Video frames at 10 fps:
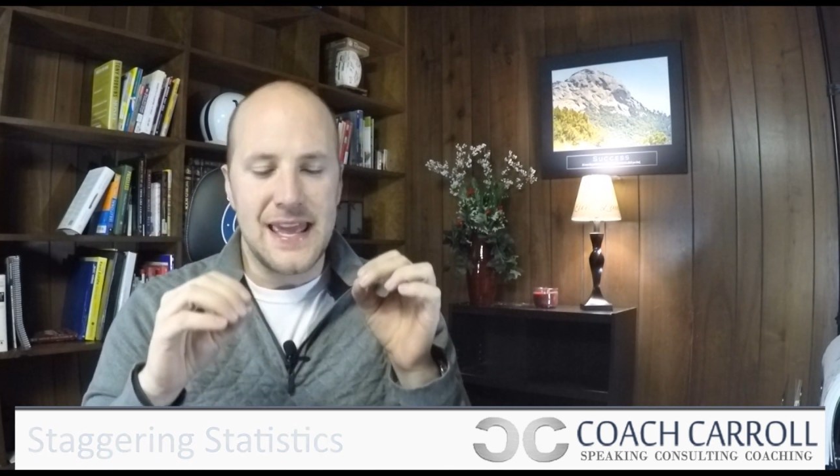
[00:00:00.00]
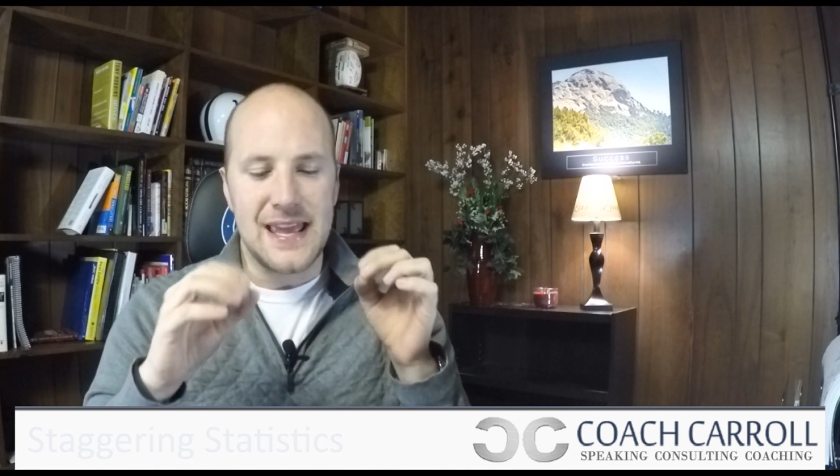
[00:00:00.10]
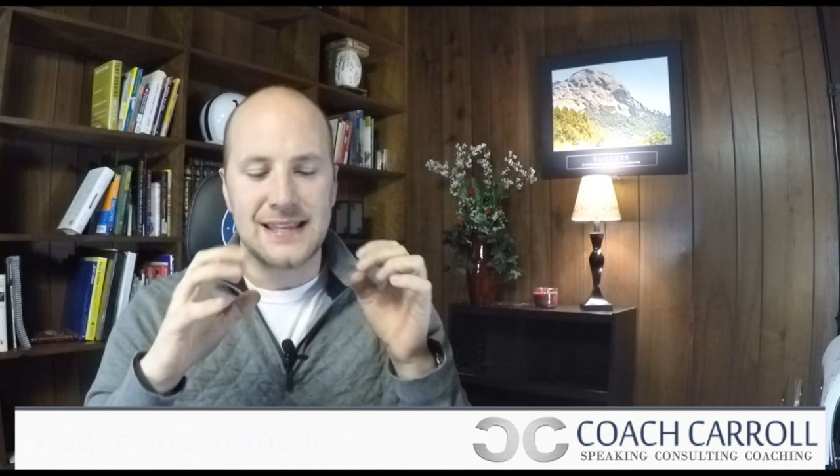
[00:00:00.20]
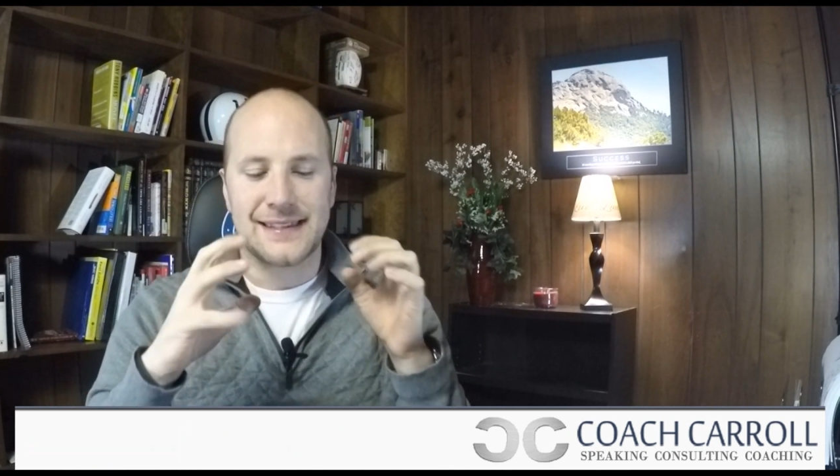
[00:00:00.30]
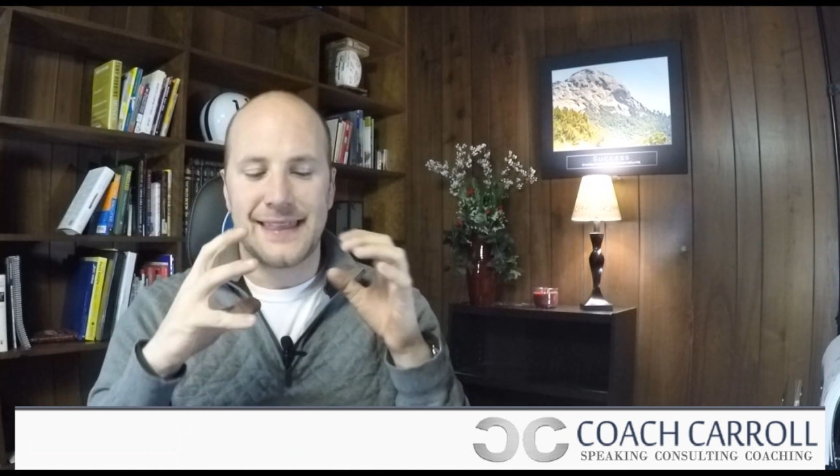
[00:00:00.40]

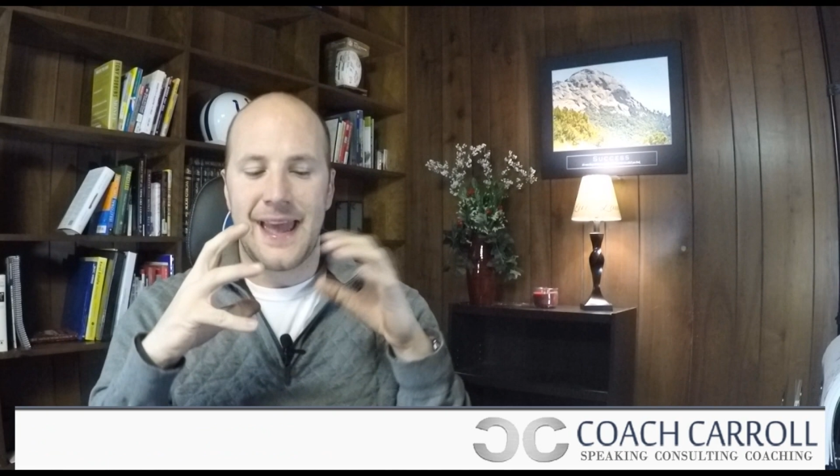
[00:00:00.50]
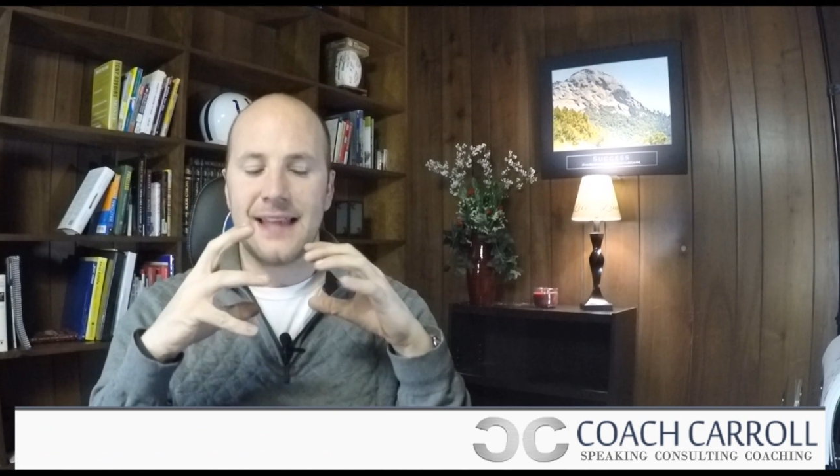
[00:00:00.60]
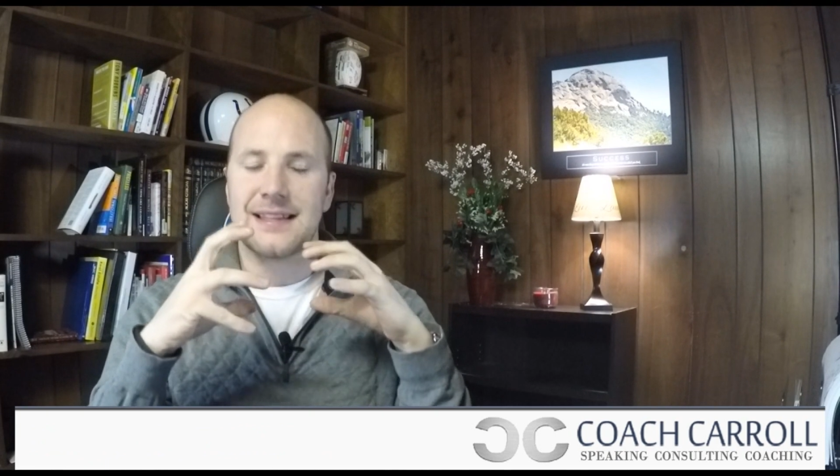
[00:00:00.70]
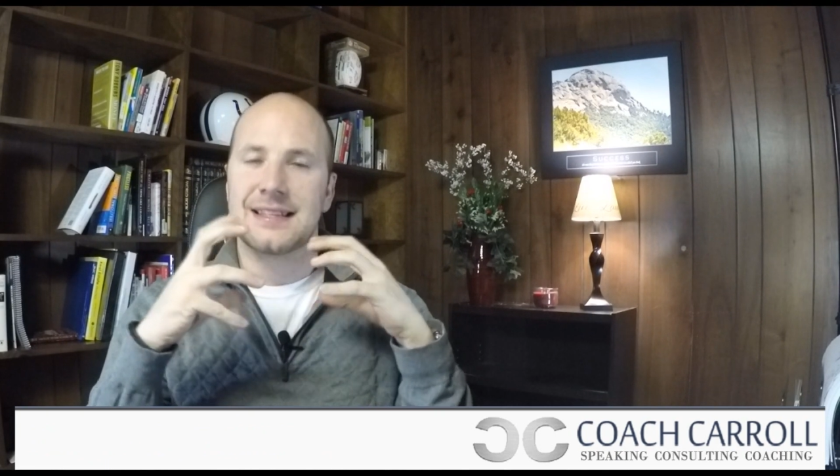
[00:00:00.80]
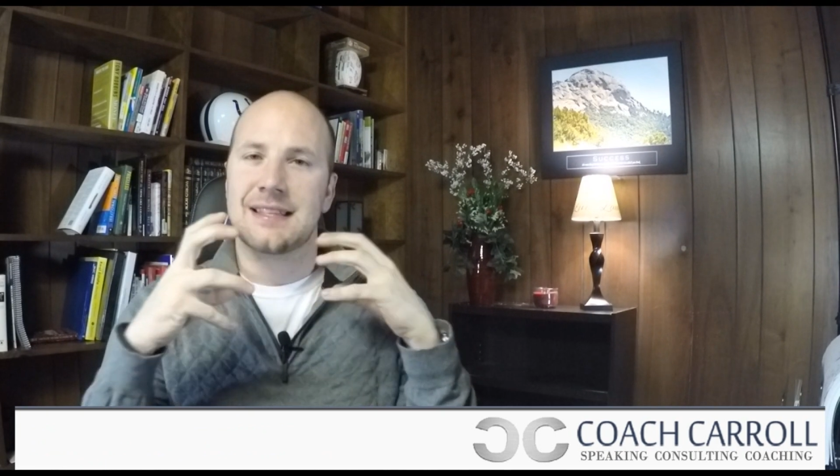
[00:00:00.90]
is
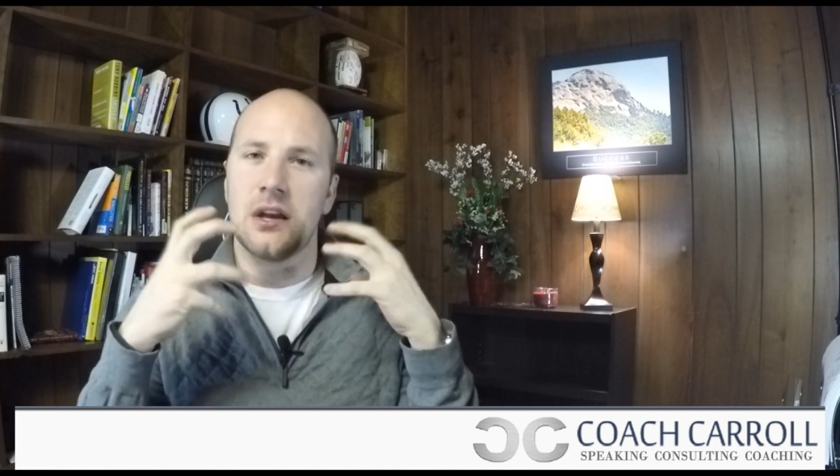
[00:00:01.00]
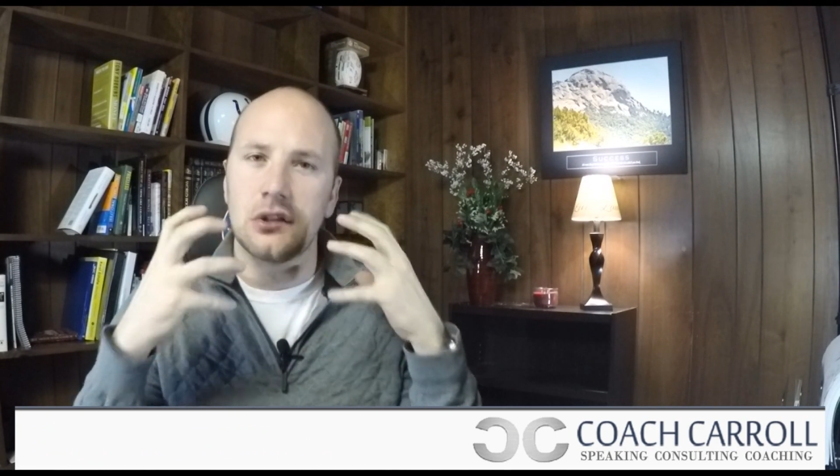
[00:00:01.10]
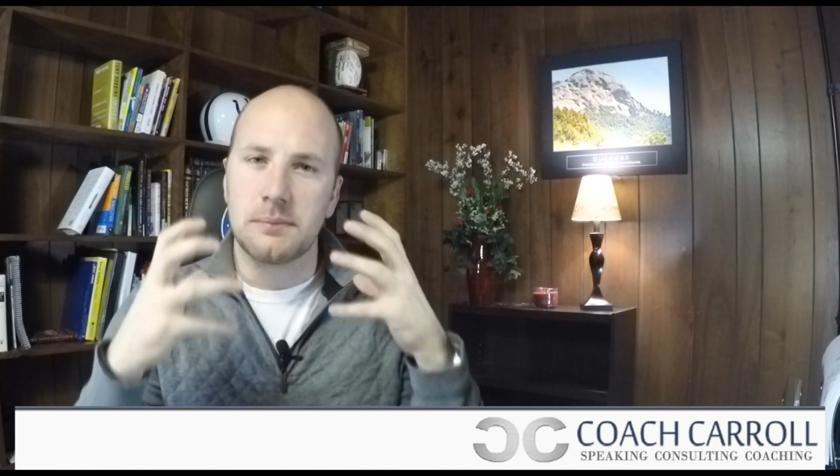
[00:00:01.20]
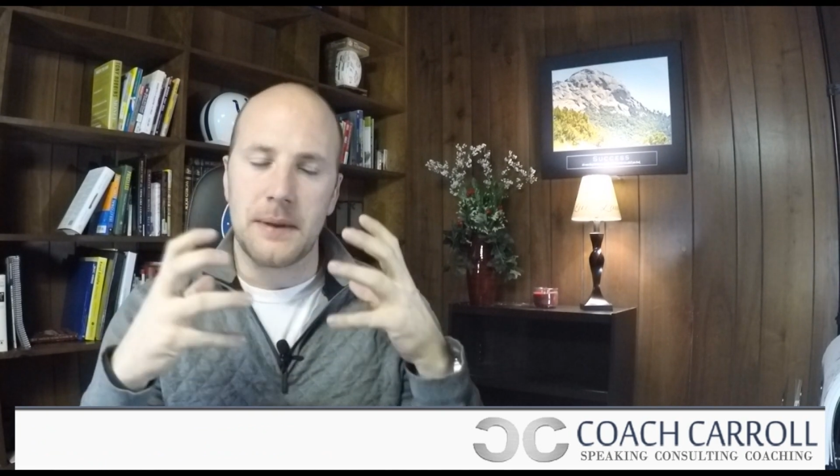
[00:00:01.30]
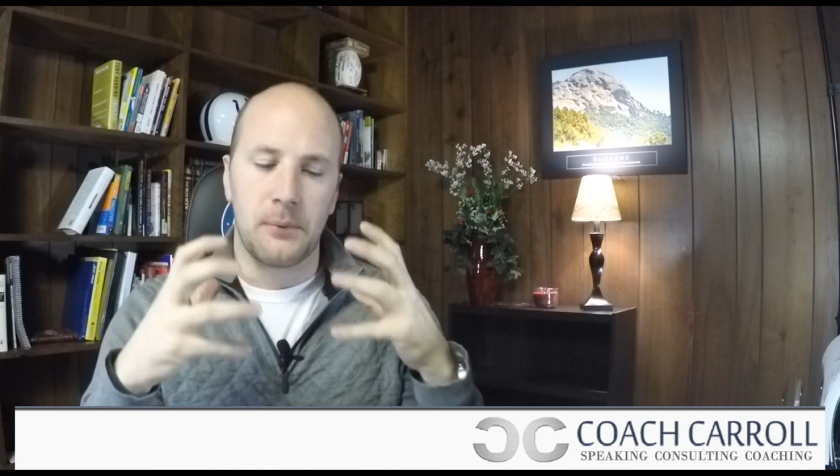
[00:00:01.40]
that
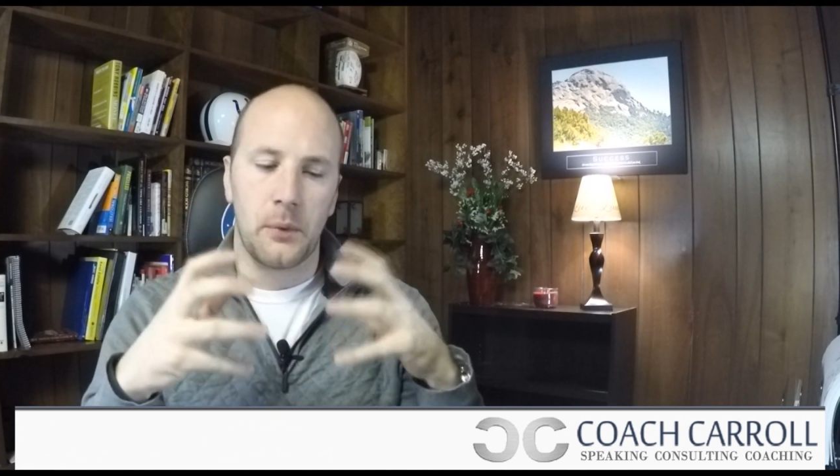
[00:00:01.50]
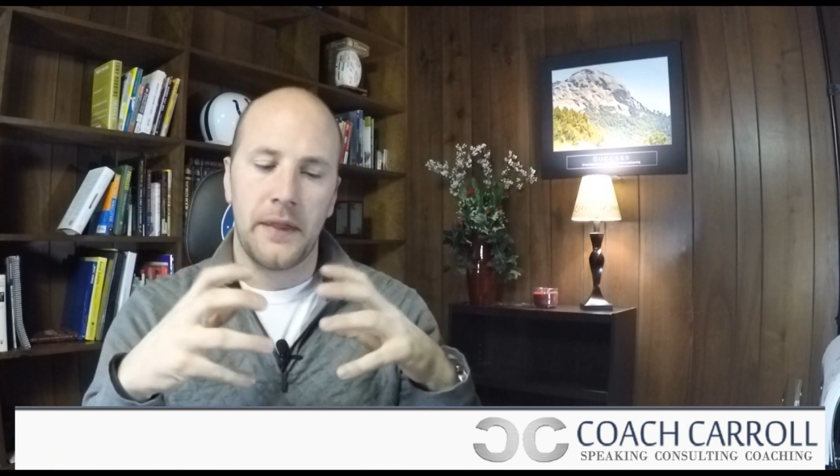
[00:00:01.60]
salespeople,